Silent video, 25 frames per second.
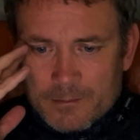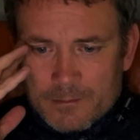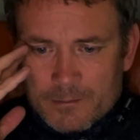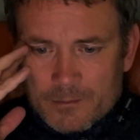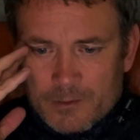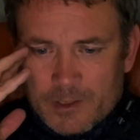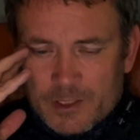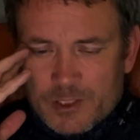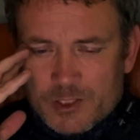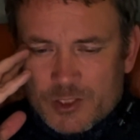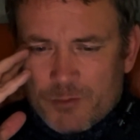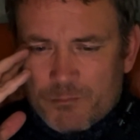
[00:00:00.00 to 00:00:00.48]

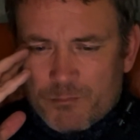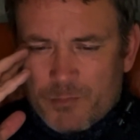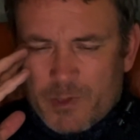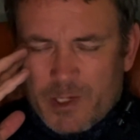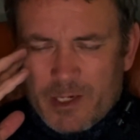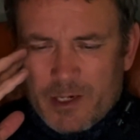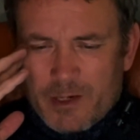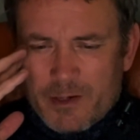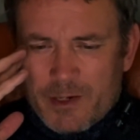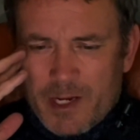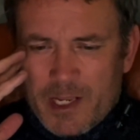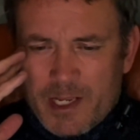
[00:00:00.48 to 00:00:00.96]
Like some
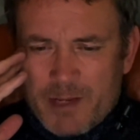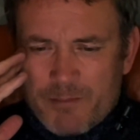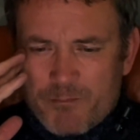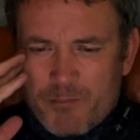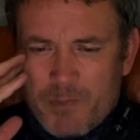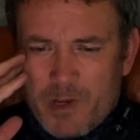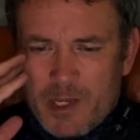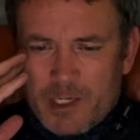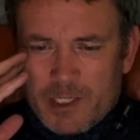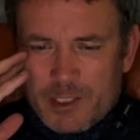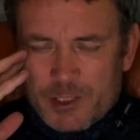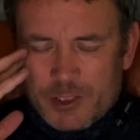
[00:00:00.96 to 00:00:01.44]
kind of
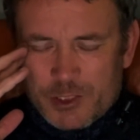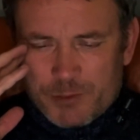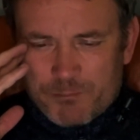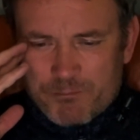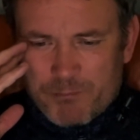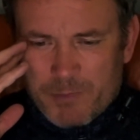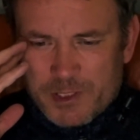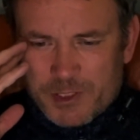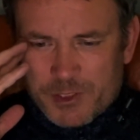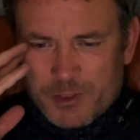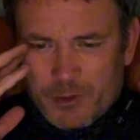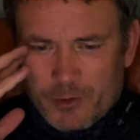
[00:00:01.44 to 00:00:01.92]
nightmarish
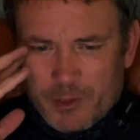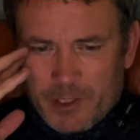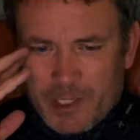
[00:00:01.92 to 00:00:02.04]
Mr.